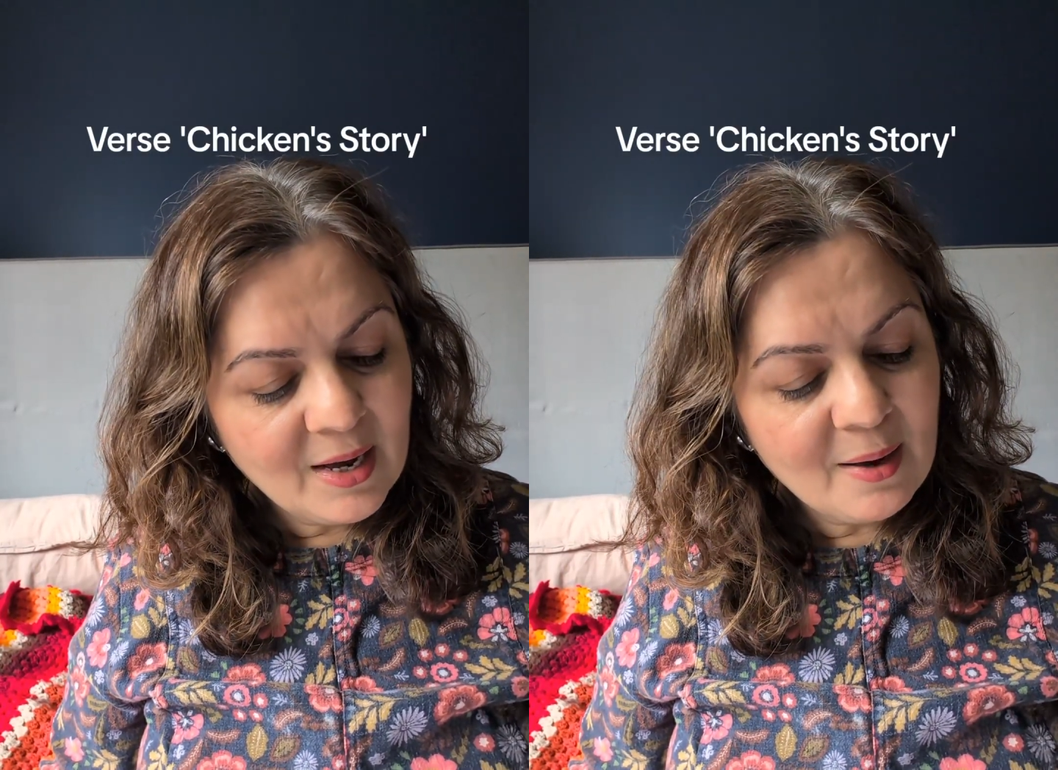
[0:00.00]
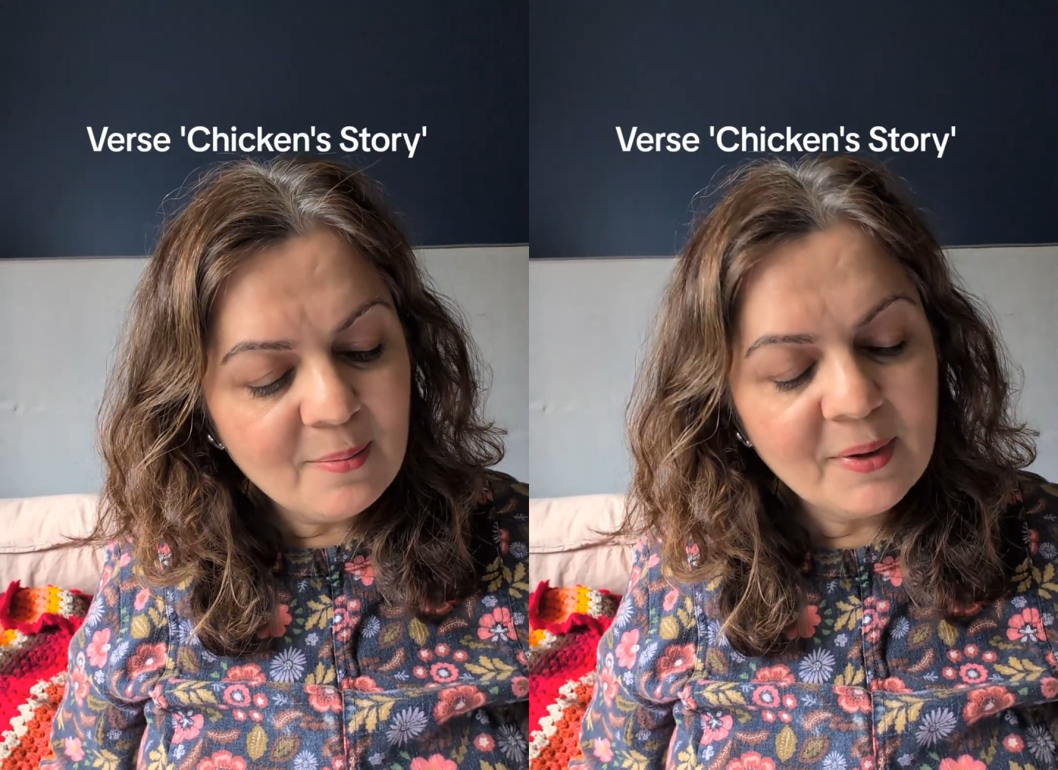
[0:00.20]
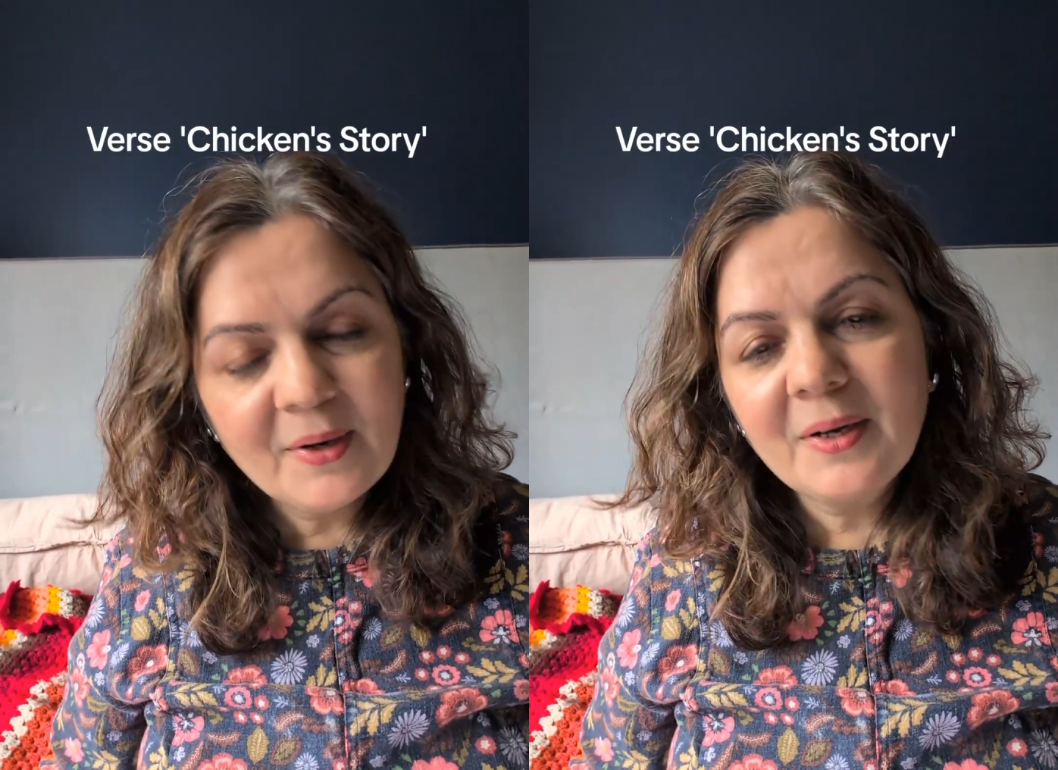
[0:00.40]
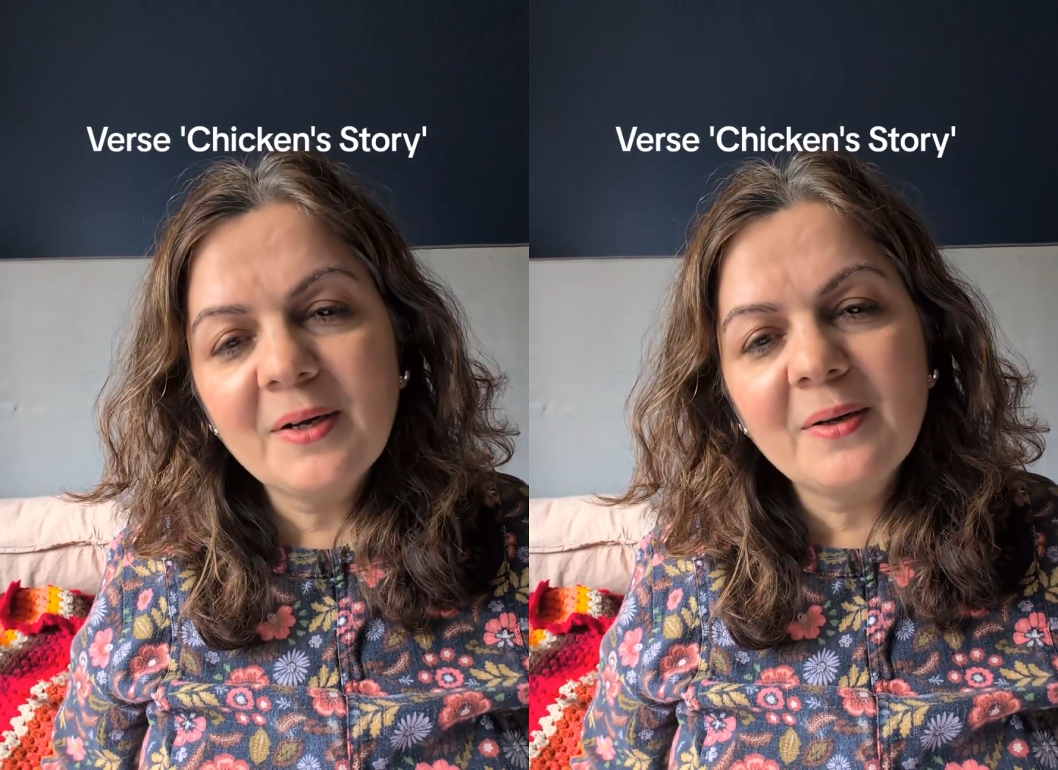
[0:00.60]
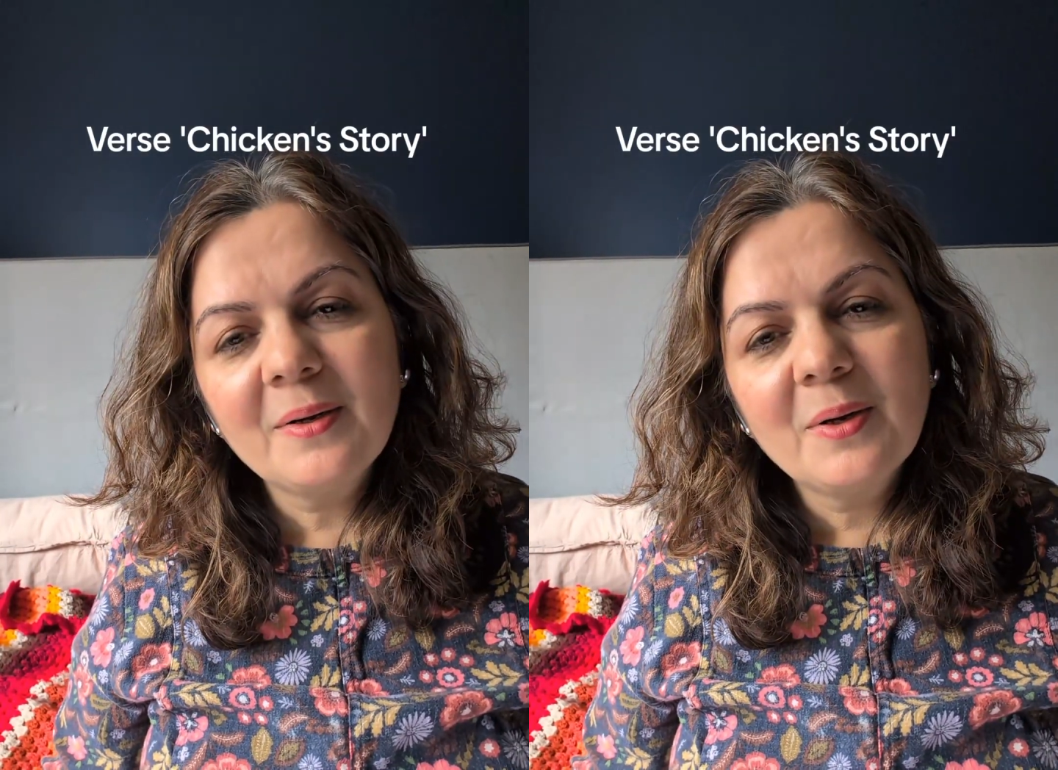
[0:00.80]
a
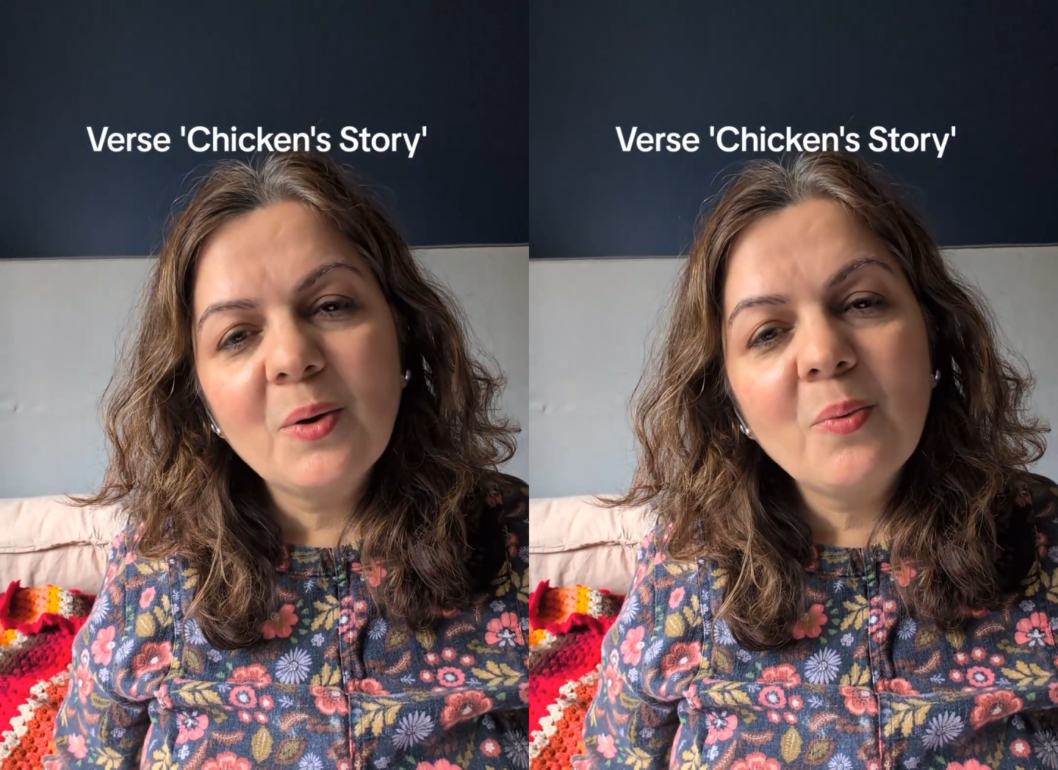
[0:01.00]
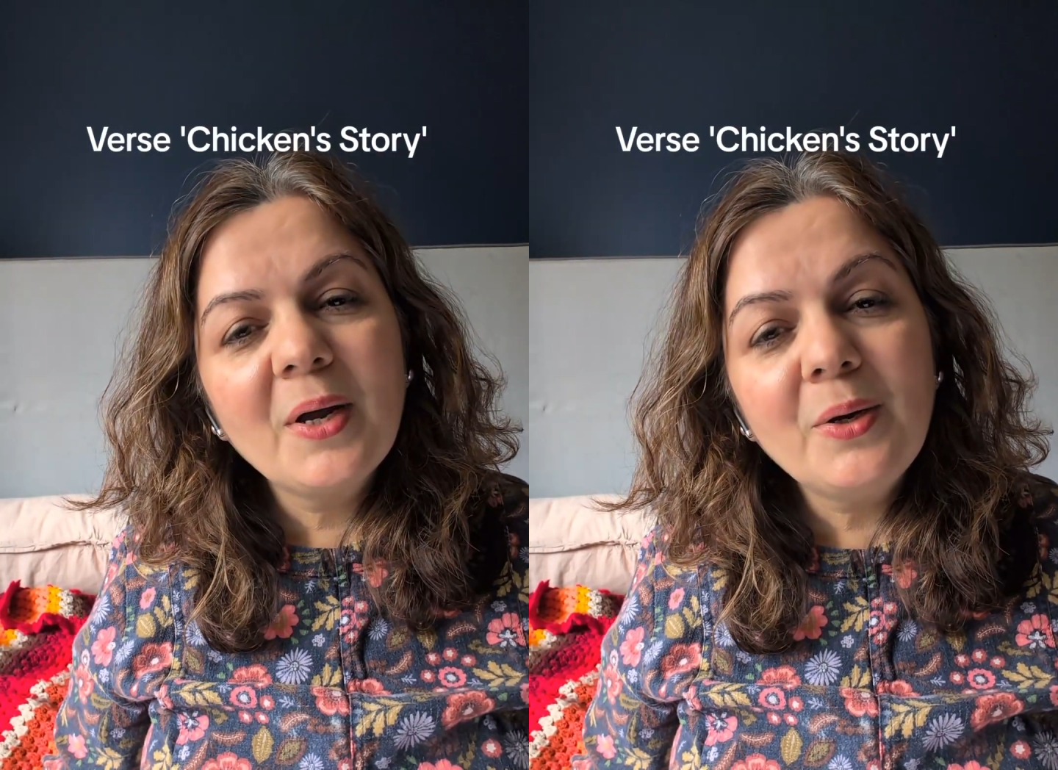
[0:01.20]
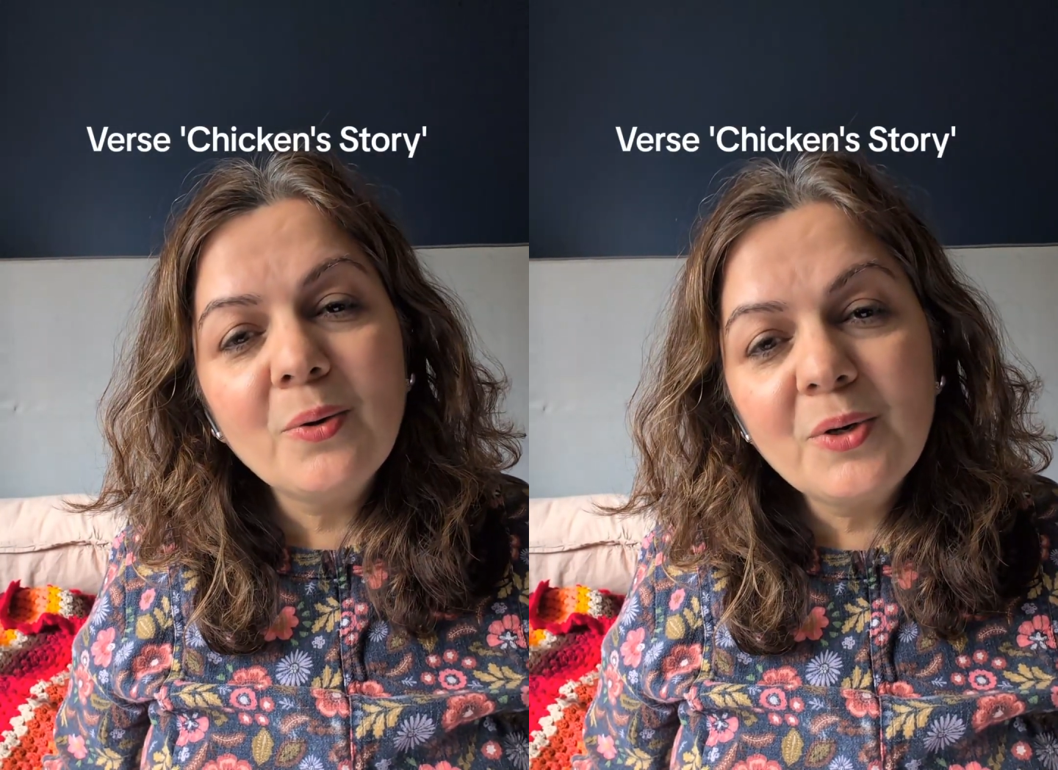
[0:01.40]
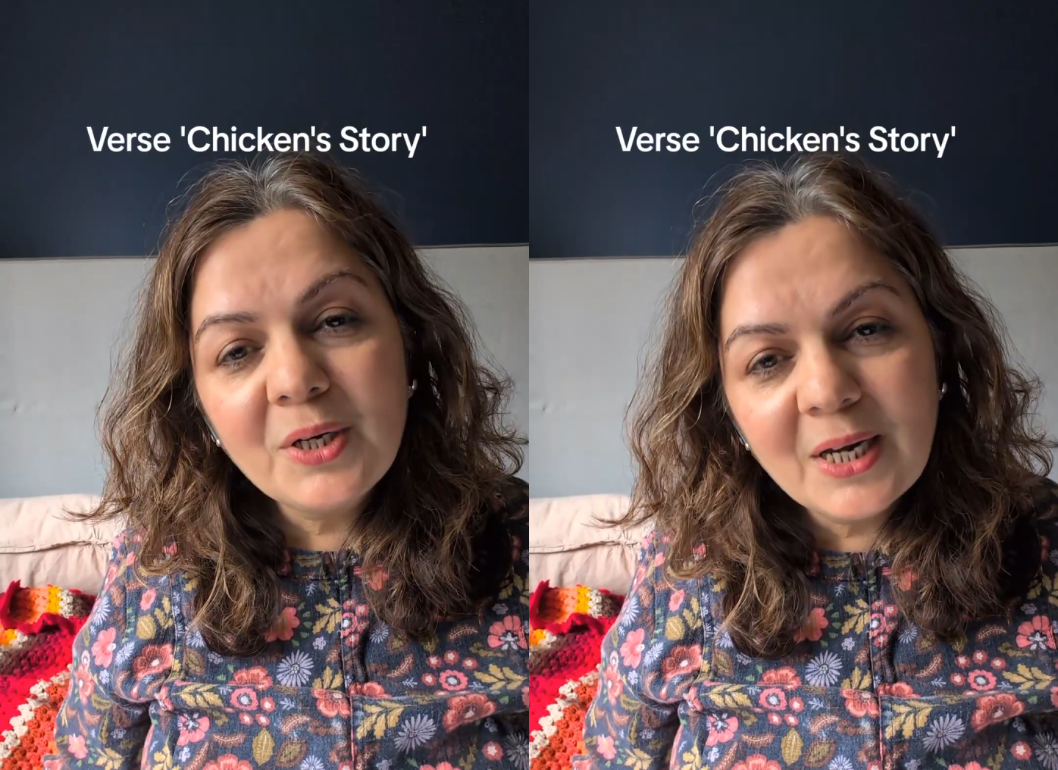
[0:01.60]
miracle where no